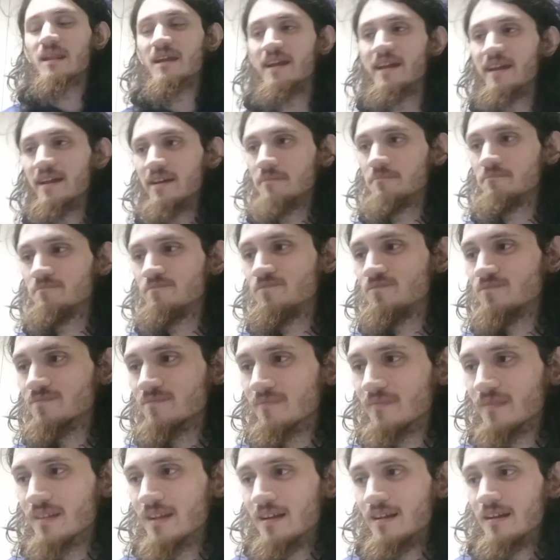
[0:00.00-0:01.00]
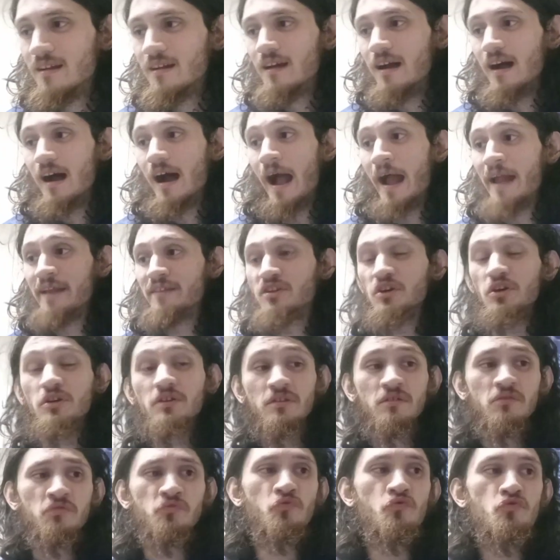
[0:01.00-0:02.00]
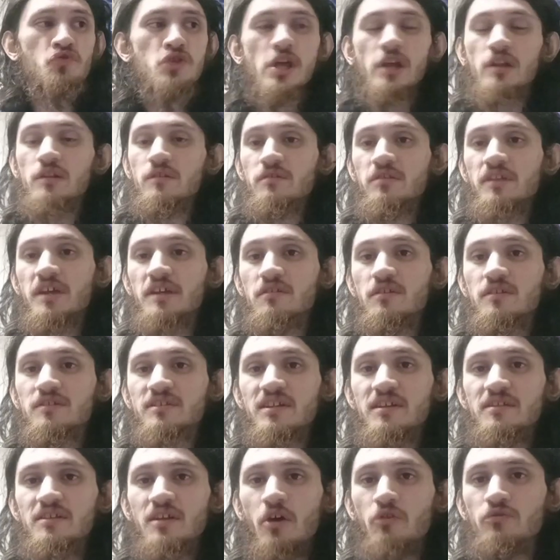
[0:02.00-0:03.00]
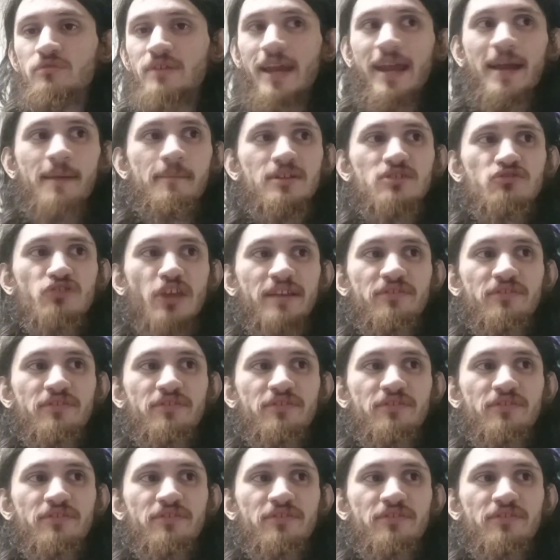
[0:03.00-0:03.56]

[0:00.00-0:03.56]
And I took little to no damage.